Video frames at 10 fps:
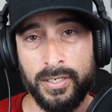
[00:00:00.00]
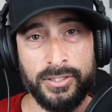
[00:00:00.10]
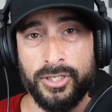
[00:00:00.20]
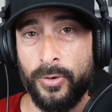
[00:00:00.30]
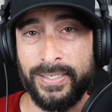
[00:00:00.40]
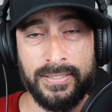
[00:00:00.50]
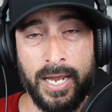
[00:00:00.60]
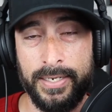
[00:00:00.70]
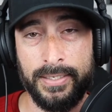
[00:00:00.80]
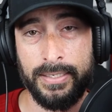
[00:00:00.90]
So he's
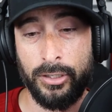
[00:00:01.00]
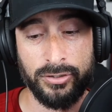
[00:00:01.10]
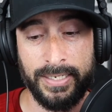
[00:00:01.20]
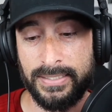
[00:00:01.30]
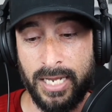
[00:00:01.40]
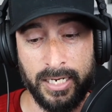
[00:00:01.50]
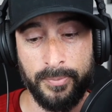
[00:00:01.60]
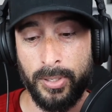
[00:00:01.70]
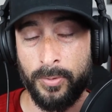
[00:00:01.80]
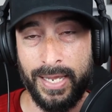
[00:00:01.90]
not. It looks like he's not
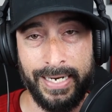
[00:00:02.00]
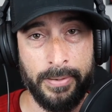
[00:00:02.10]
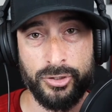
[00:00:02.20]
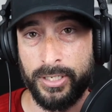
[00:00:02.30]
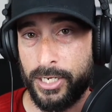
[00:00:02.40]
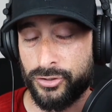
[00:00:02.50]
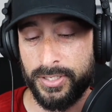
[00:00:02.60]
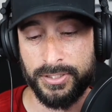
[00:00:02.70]
going to play with that hamstring injury.